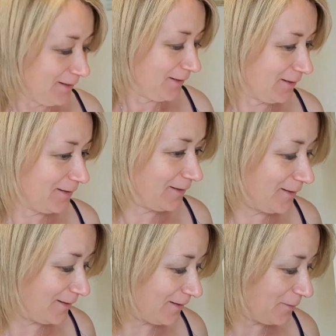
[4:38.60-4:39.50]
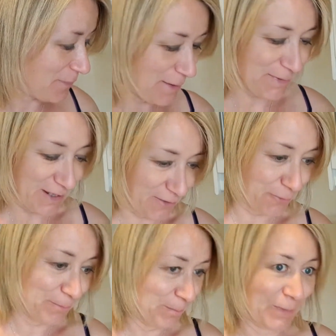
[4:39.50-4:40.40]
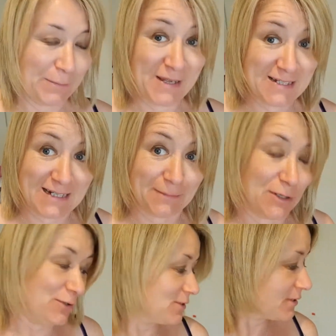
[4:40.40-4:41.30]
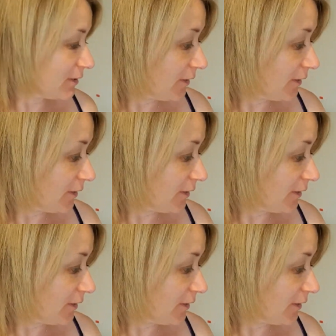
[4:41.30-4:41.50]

Oh, made me giggle. I'm easily amused.